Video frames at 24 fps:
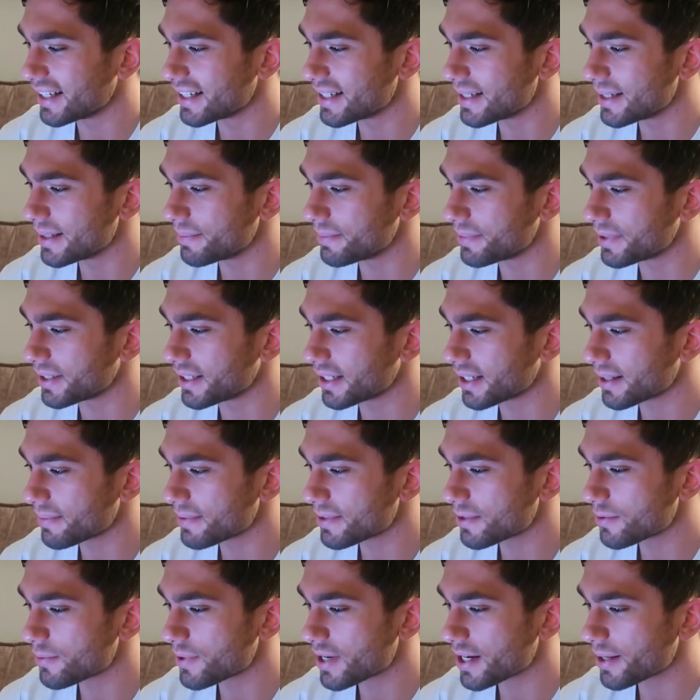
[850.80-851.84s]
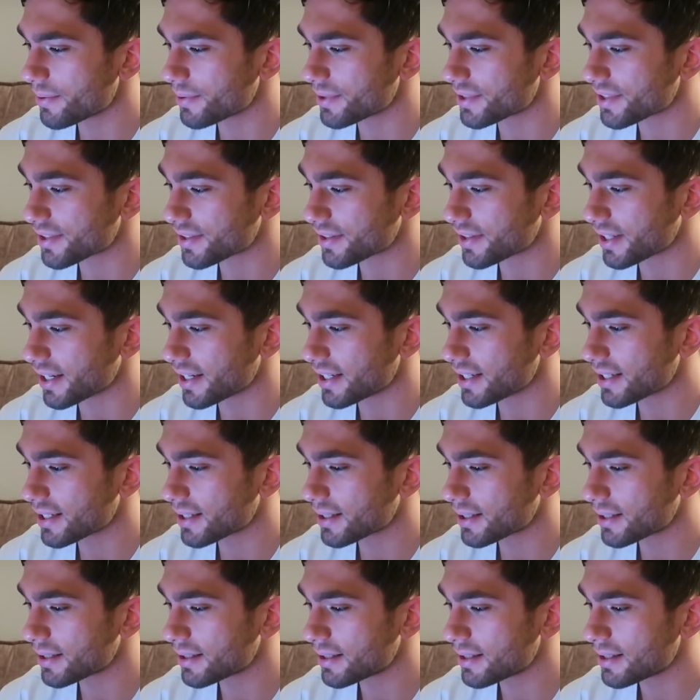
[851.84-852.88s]
He began the way with
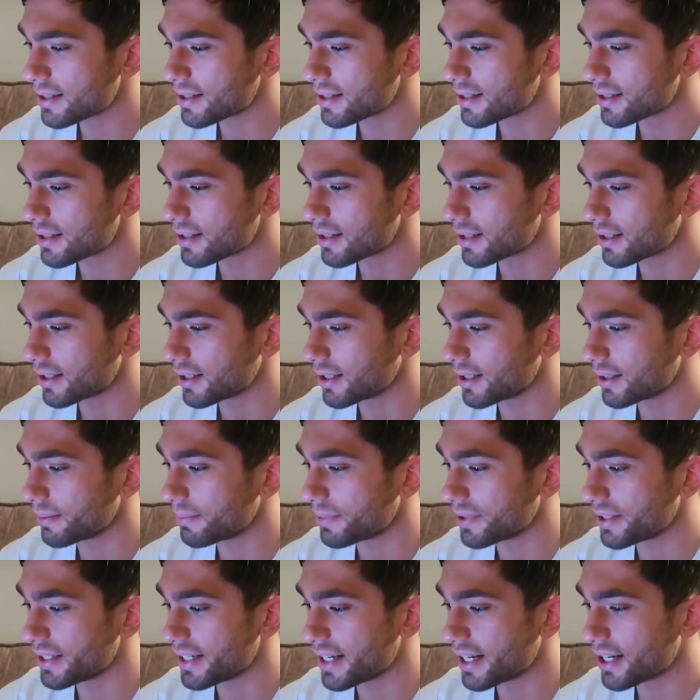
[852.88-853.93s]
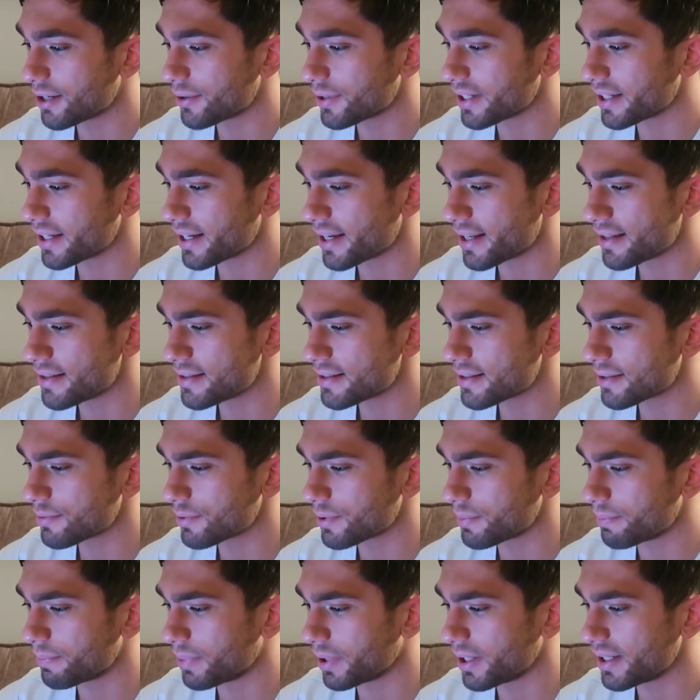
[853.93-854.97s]
steak, but now he ends it
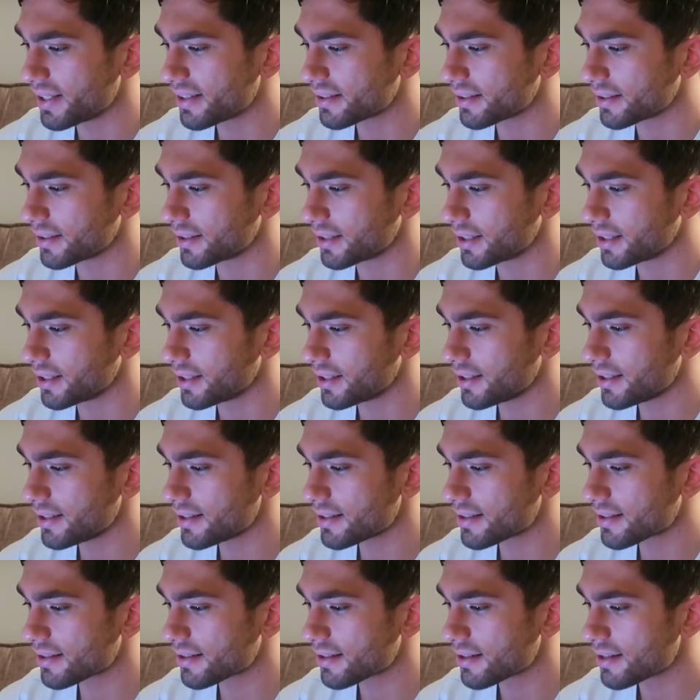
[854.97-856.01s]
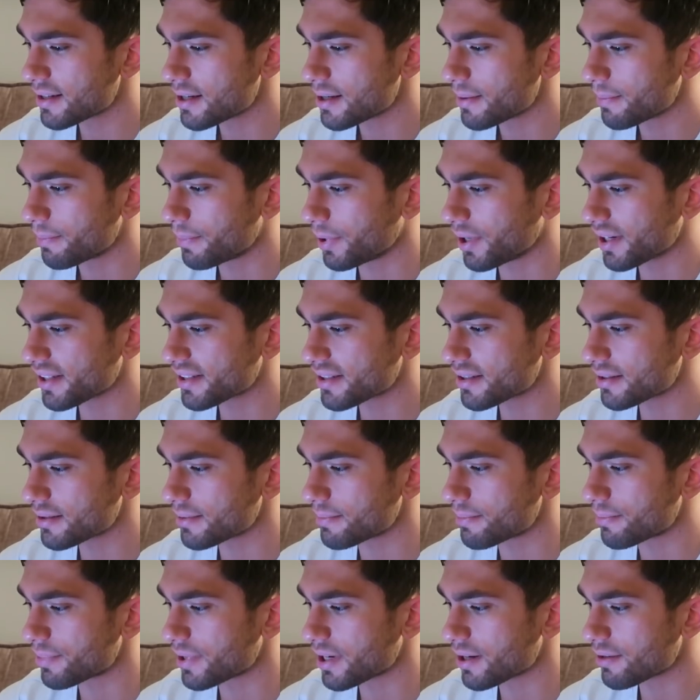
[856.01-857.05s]
with bison. He eats bison
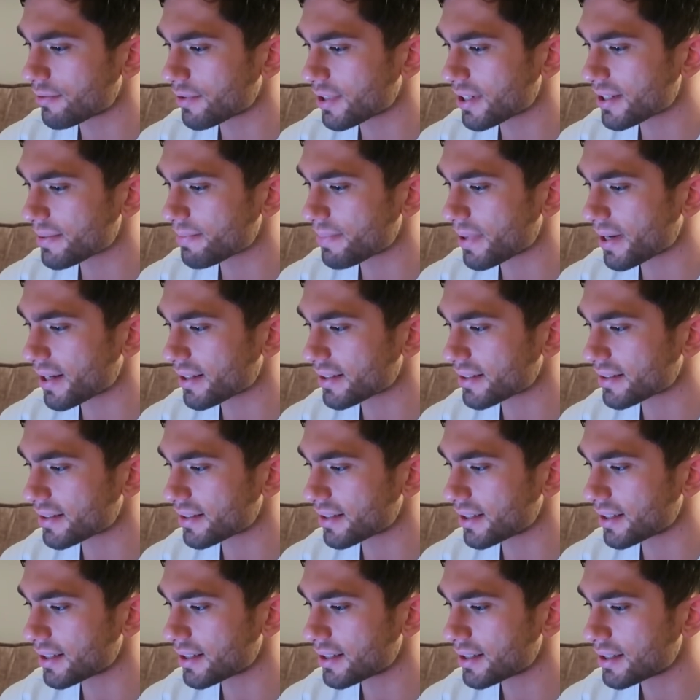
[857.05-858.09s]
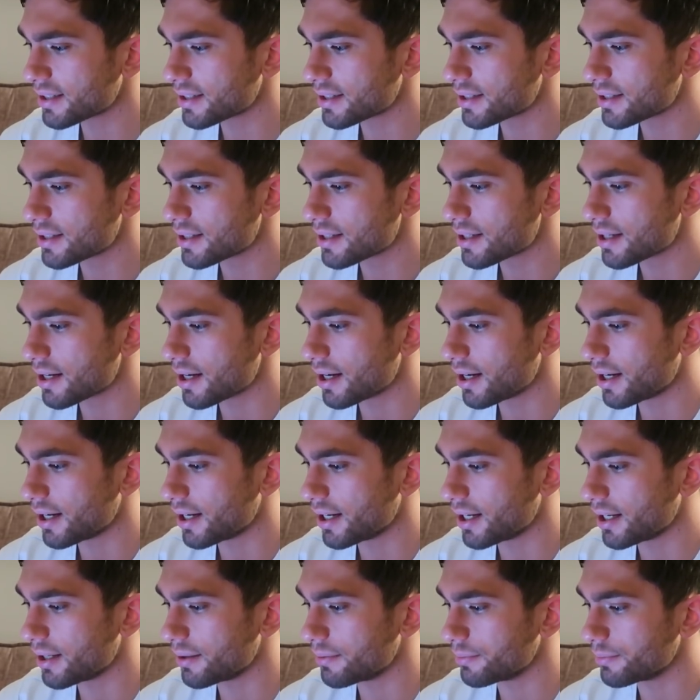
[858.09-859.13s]
and brown rice pasta,
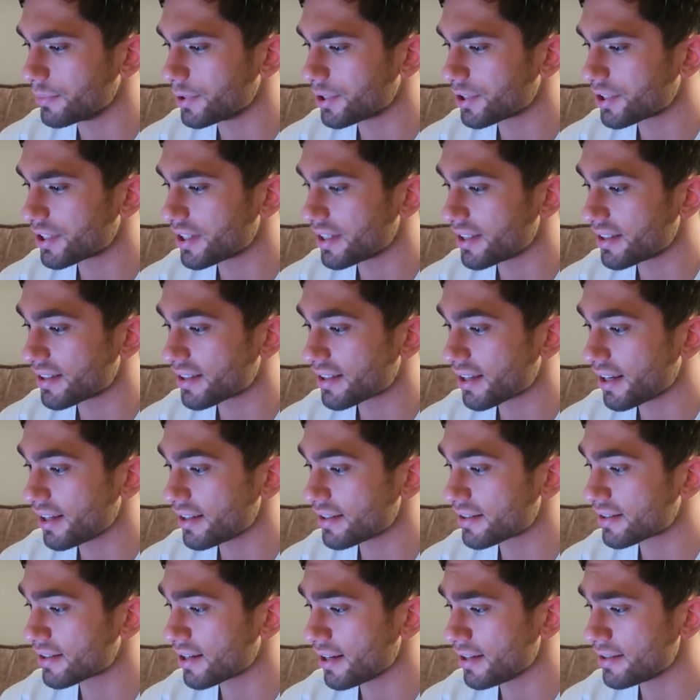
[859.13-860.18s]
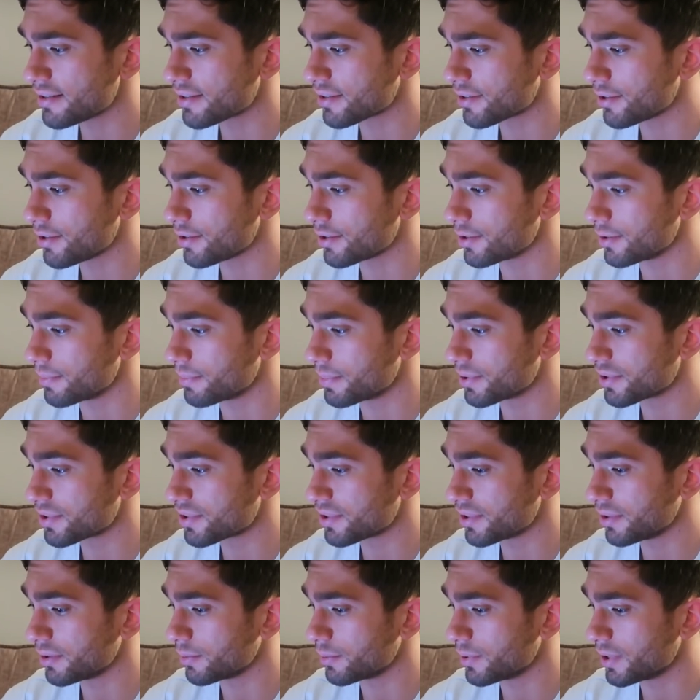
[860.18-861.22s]
which he says tastes good, but
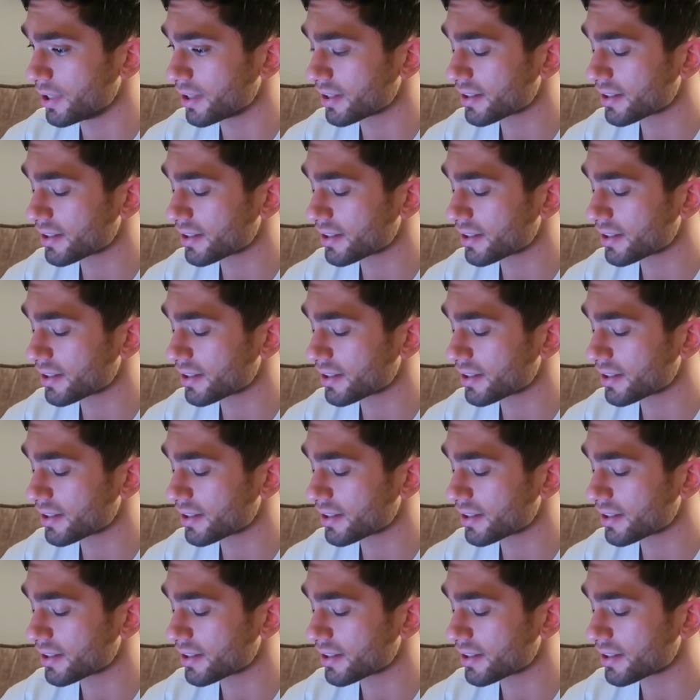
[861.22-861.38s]
still